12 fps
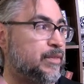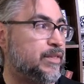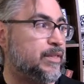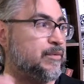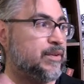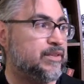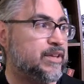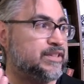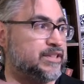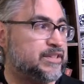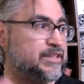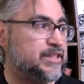
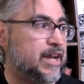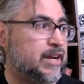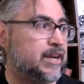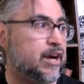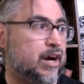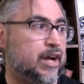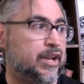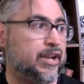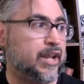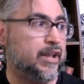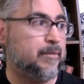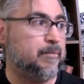it's not
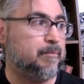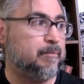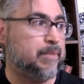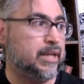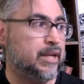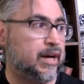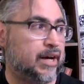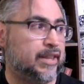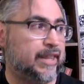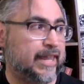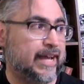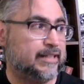gone
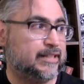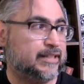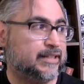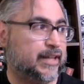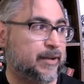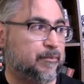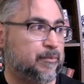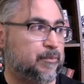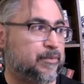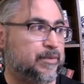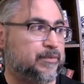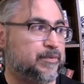beyond that. Like,
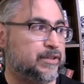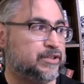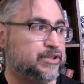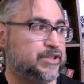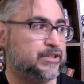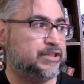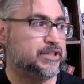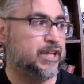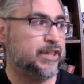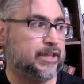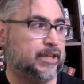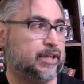there's
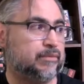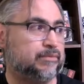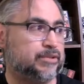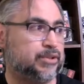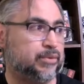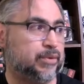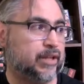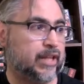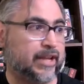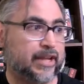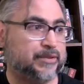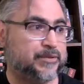nothing to where,
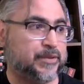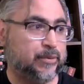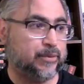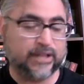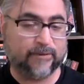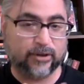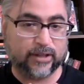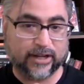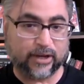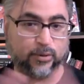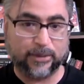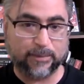like, it was ever like
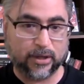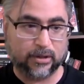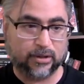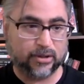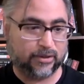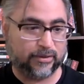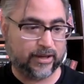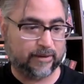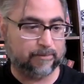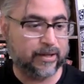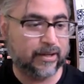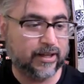a quid pro quo.
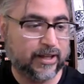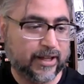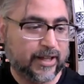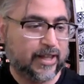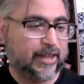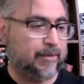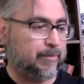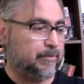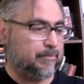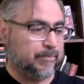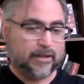They've been